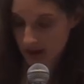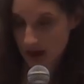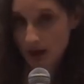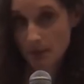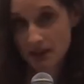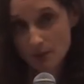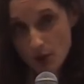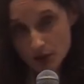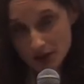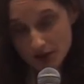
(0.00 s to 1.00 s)
But the
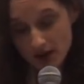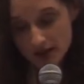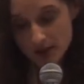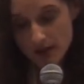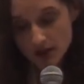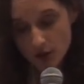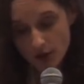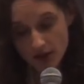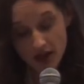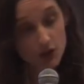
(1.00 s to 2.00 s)
most fundamental
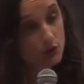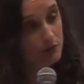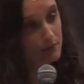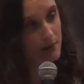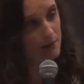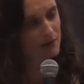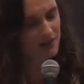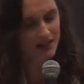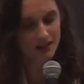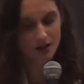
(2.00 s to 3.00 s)
thing to remember,
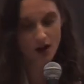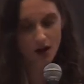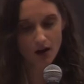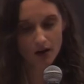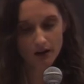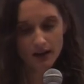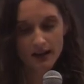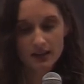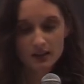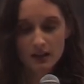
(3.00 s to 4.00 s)
the ikar,
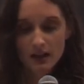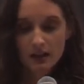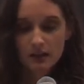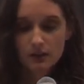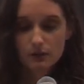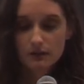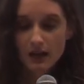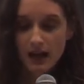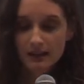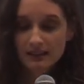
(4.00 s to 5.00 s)
is to
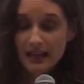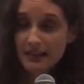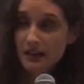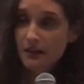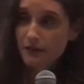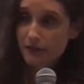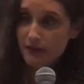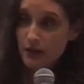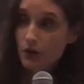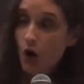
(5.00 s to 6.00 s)
not let the
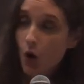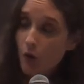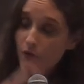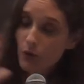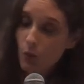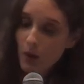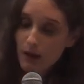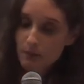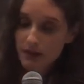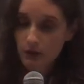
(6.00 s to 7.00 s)
fear
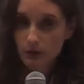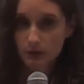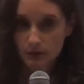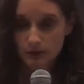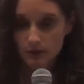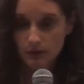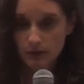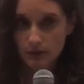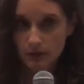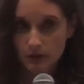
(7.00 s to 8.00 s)
overwhelm you.
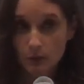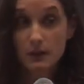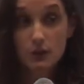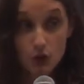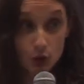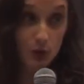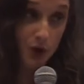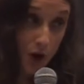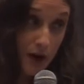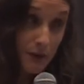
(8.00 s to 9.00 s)
We Jews
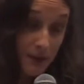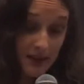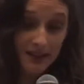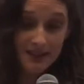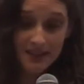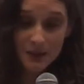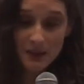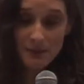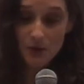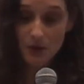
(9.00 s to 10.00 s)
are a realistic
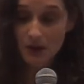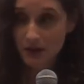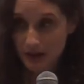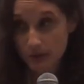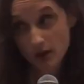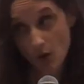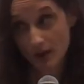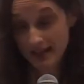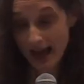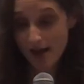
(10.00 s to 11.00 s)
people, clearly, we
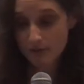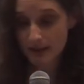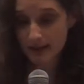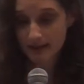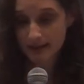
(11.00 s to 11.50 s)
always have been.